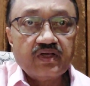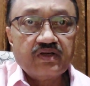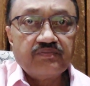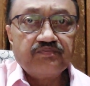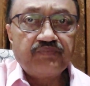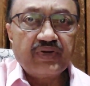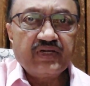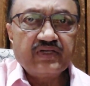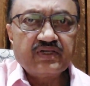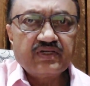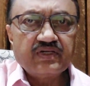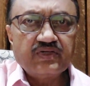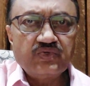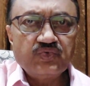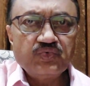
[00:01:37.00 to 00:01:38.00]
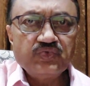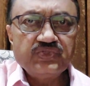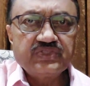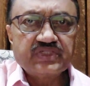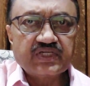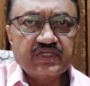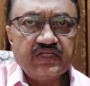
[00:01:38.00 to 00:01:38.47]
but
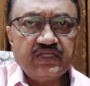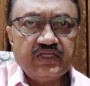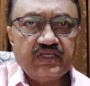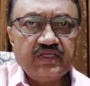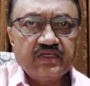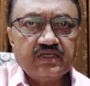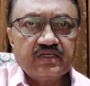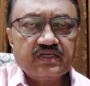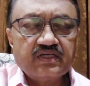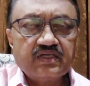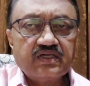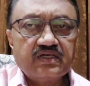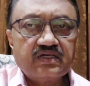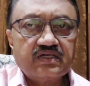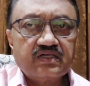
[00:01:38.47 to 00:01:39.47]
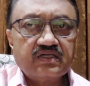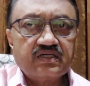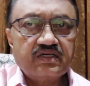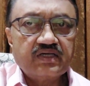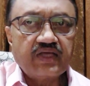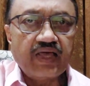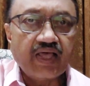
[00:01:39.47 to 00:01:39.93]
to generally
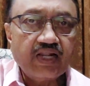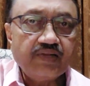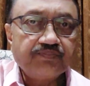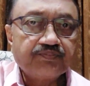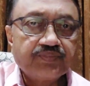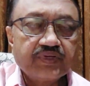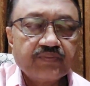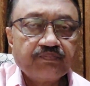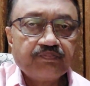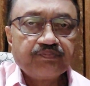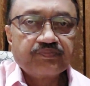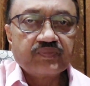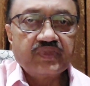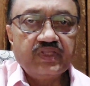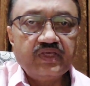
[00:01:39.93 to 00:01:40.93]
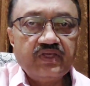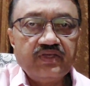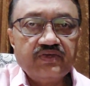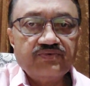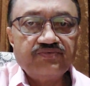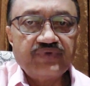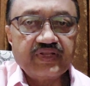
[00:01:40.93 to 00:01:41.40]
help
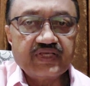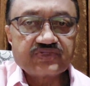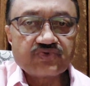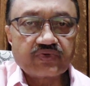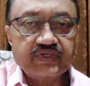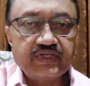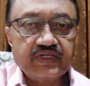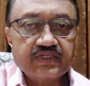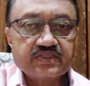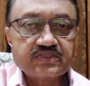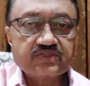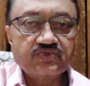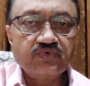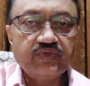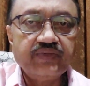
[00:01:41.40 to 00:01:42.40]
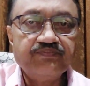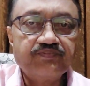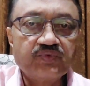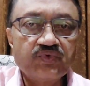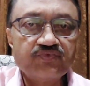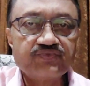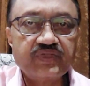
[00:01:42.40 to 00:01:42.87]
the various auditors to
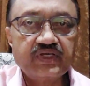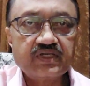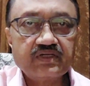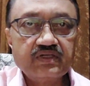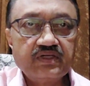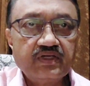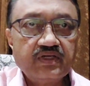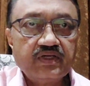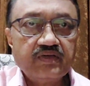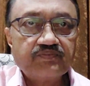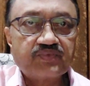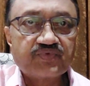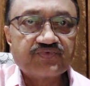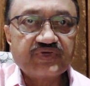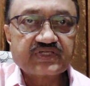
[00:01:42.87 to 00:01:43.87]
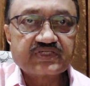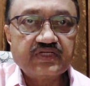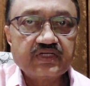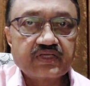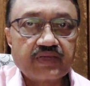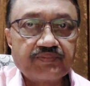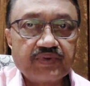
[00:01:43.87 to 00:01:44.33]
improve their
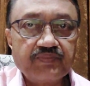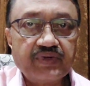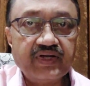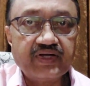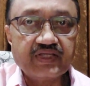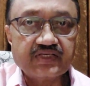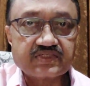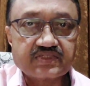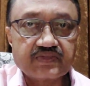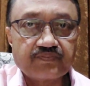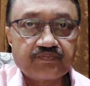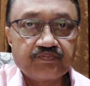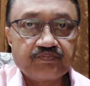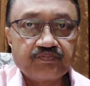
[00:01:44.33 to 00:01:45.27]
professional capabilities.